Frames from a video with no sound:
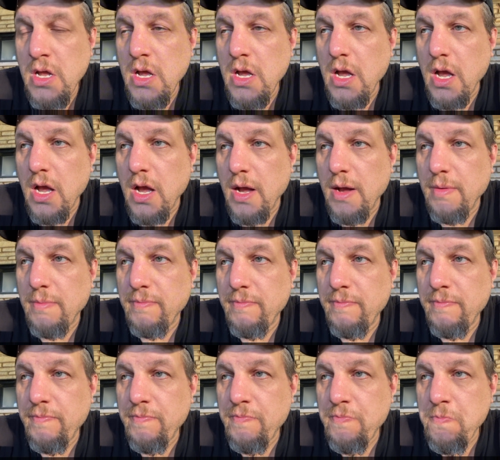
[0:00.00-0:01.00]

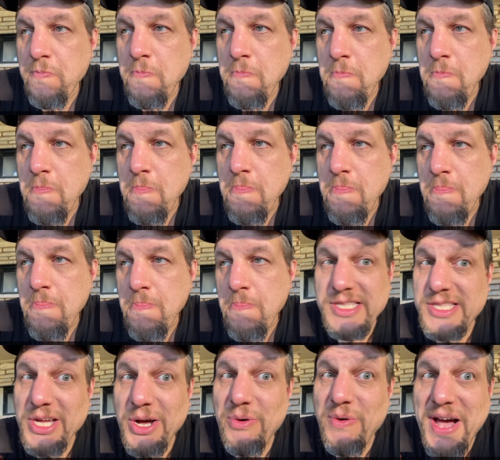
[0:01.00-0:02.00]

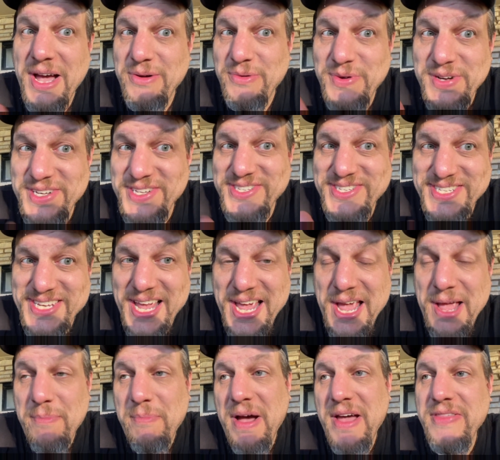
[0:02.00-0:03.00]
So I will
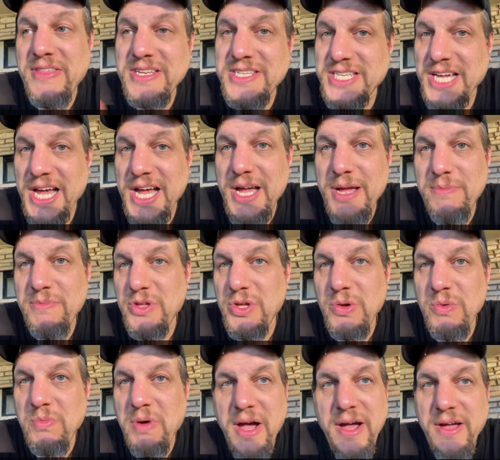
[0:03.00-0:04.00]
say, by the time
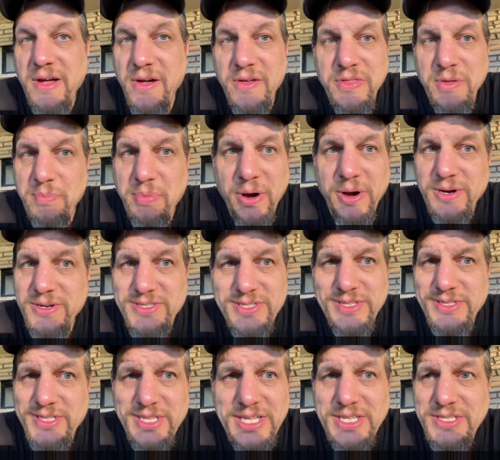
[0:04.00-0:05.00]
you buy all the parts
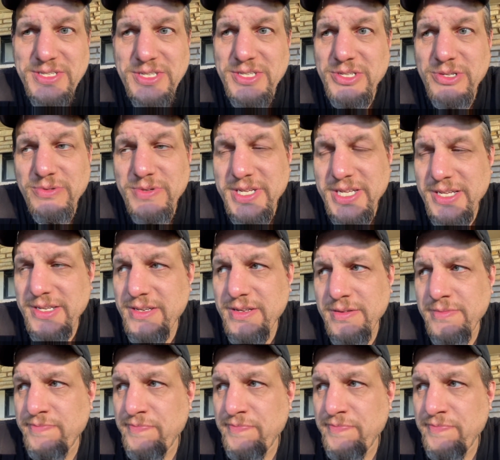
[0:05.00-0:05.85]
and things that you need,